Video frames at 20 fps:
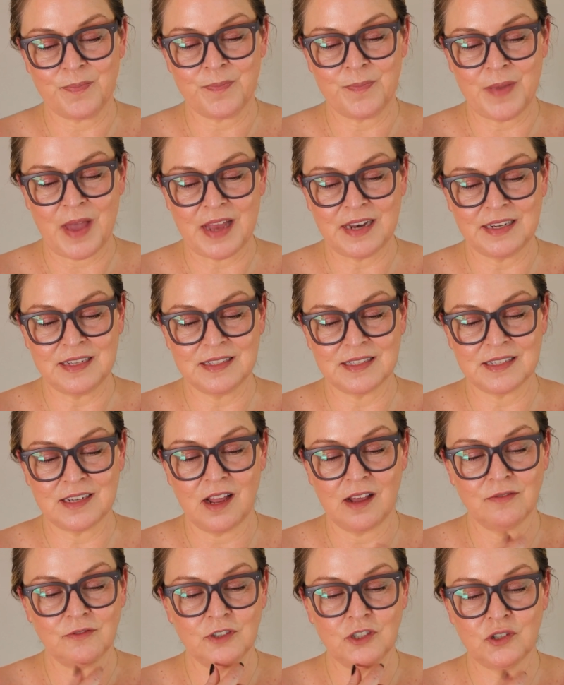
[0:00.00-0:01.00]
but it's
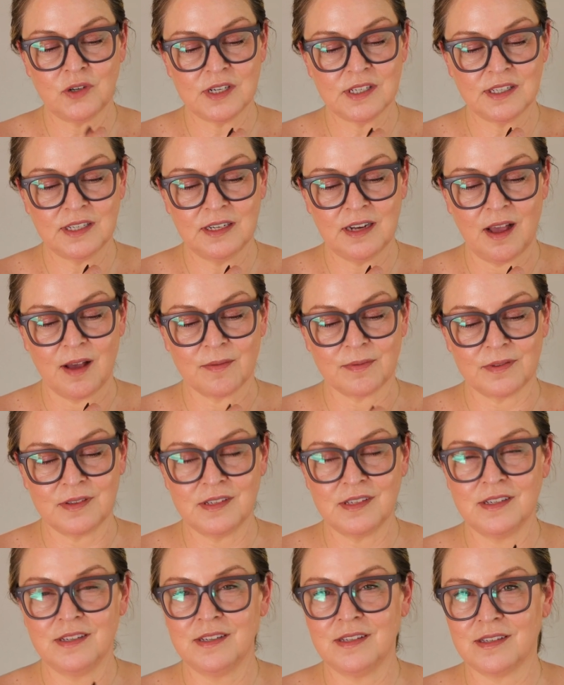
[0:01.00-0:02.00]
not for dressing up.
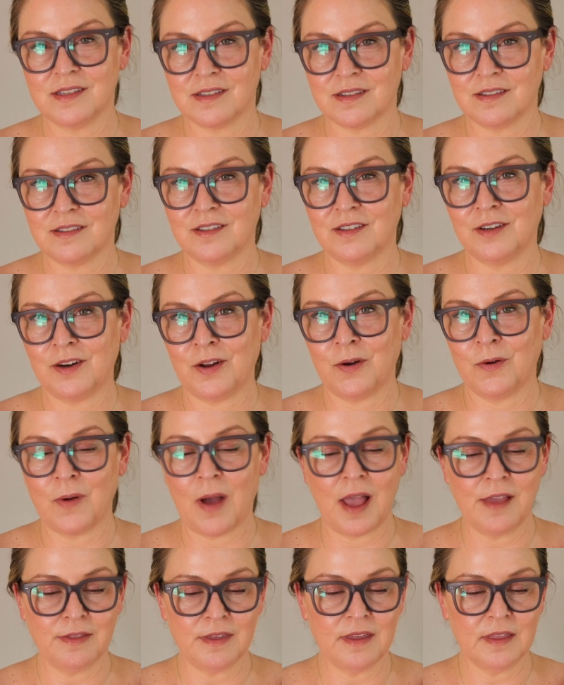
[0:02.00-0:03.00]
This is, you know,
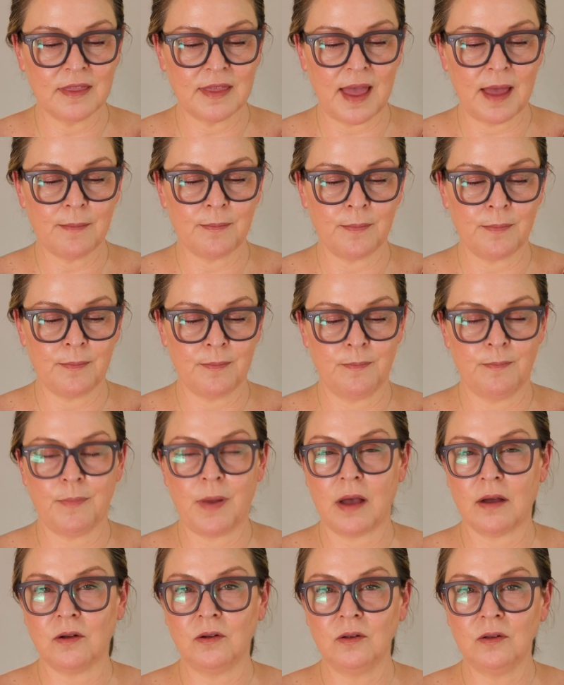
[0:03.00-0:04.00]
I think that
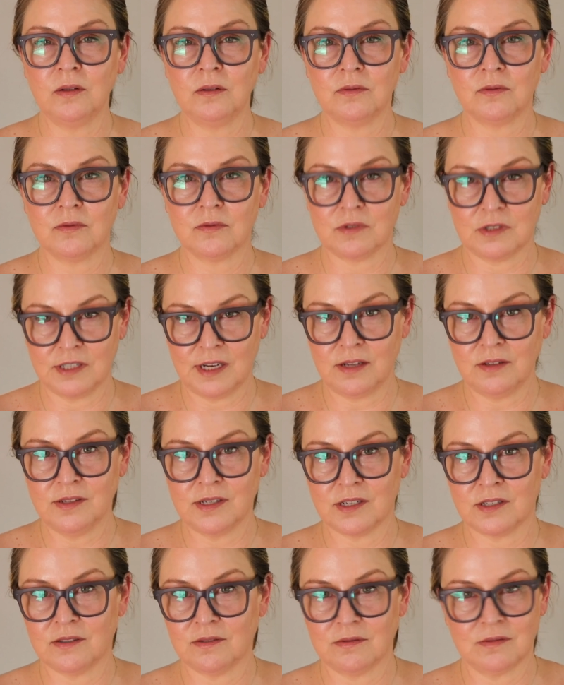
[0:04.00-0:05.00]
buckle
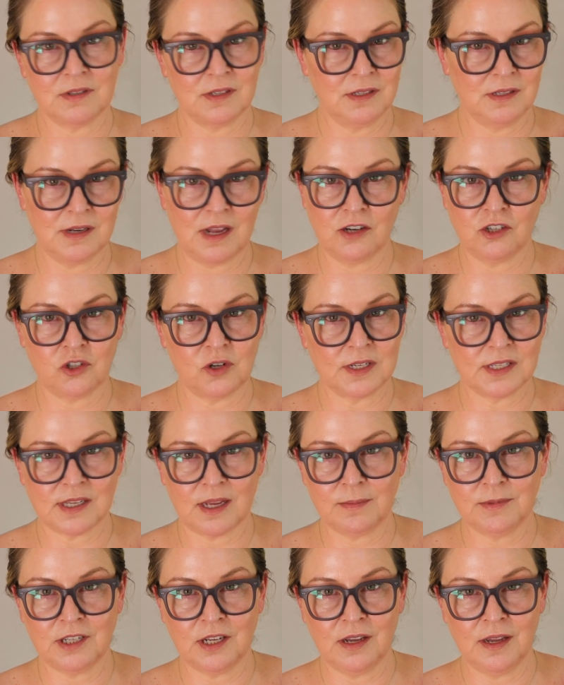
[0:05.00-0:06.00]
tells you this is not dress
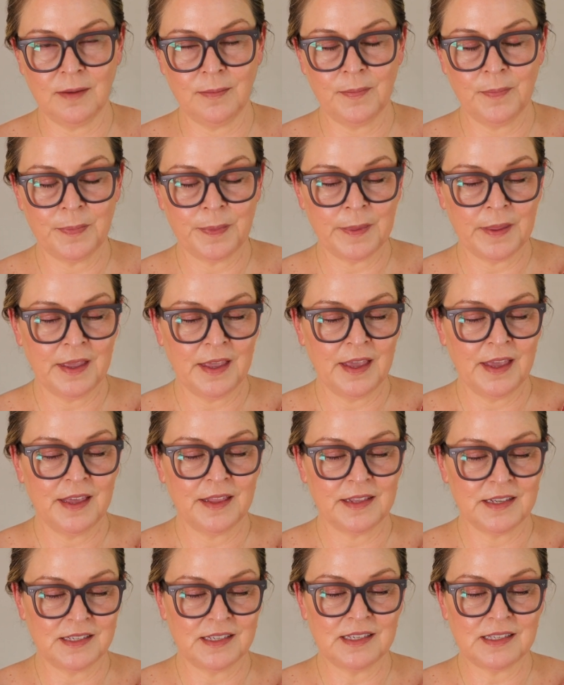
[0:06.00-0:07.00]
up time.
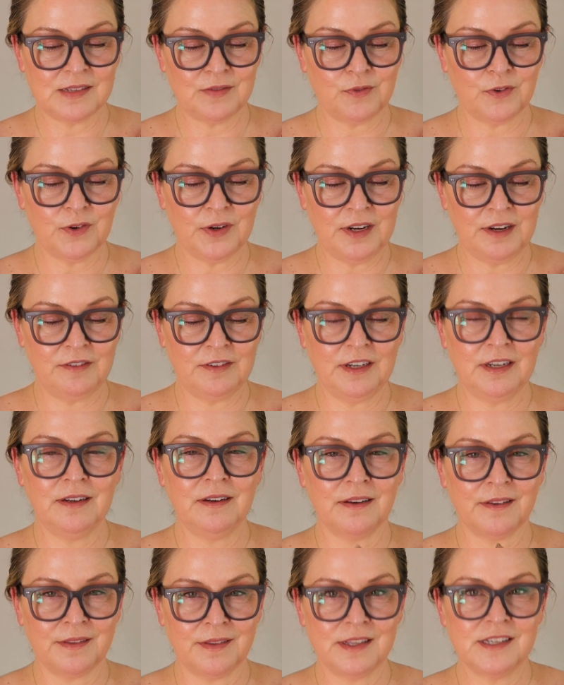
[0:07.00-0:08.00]
This isn't for evening.
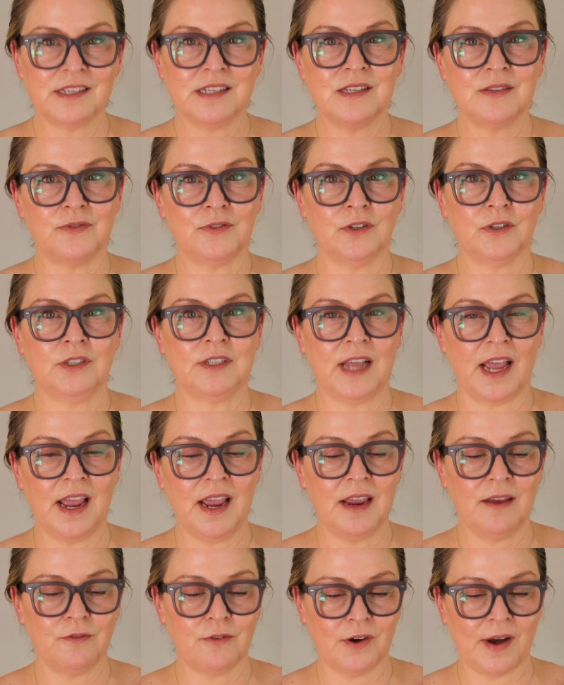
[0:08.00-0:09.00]
This is for
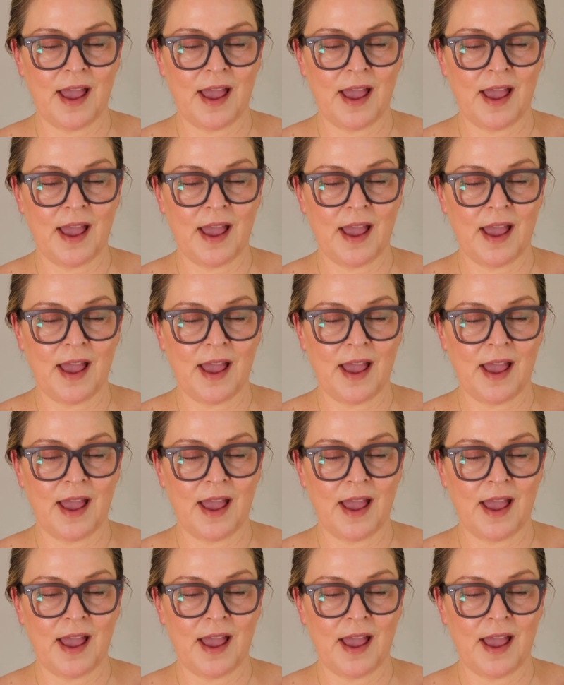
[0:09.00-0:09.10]
day, for